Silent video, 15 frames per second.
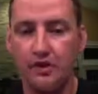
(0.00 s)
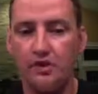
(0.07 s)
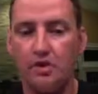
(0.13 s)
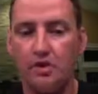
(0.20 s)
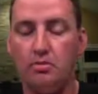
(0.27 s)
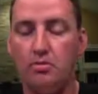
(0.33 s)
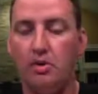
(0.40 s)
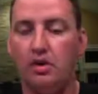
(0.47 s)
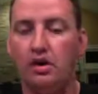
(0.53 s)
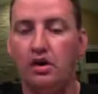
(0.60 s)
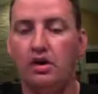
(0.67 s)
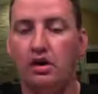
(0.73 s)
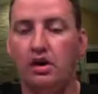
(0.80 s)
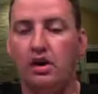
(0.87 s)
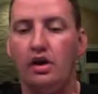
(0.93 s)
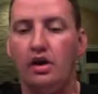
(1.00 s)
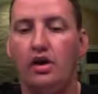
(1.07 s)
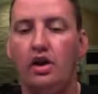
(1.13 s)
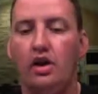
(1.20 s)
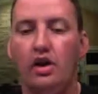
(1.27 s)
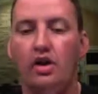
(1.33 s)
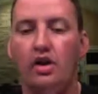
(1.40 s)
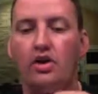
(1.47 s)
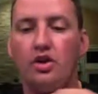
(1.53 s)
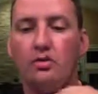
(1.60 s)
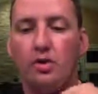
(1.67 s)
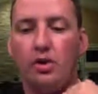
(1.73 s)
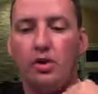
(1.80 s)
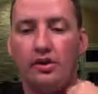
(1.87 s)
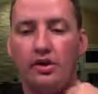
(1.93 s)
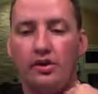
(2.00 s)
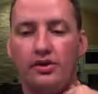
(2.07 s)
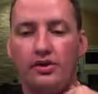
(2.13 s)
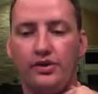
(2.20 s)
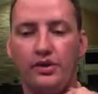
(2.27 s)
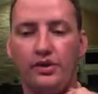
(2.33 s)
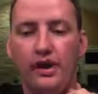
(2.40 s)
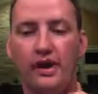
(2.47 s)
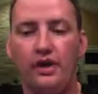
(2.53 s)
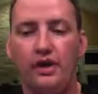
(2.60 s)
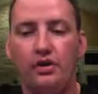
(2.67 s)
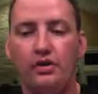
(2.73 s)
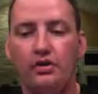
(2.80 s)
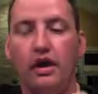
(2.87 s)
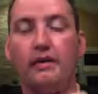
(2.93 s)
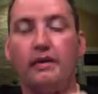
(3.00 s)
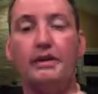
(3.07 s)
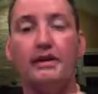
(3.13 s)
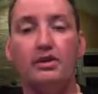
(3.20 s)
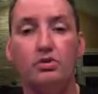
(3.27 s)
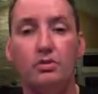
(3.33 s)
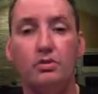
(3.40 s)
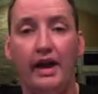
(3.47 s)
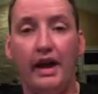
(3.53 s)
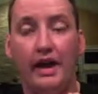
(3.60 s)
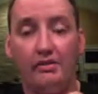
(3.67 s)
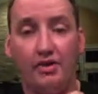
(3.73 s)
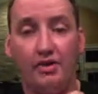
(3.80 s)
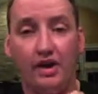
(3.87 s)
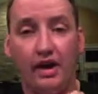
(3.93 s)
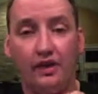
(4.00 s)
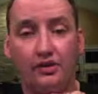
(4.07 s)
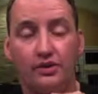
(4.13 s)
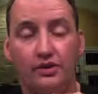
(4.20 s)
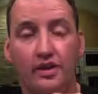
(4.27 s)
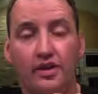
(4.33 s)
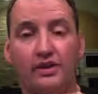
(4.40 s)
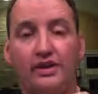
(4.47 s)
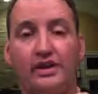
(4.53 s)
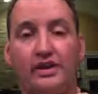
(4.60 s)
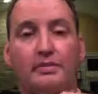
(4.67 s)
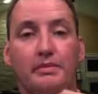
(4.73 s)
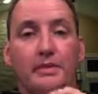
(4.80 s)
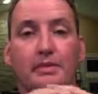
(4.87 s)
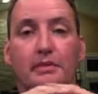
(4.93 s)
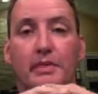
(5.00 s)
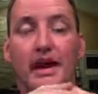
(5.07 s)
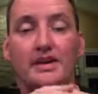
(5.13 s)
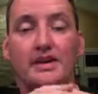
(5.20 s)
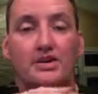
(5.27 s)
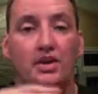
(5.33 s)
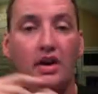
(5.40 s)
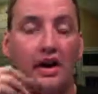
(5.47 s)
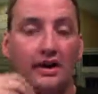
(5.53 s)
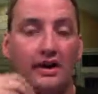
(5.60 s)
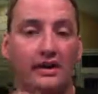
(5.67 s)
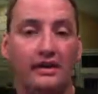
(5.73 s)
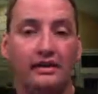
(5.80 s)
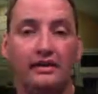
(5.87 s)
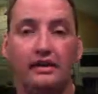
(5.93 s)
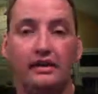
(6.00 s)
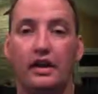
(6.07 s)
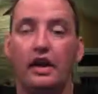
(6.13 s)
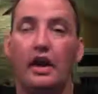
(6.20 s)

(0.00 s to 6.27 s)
no more of those. So that'll be new behavior you guys will start seeing as people patch their IEs.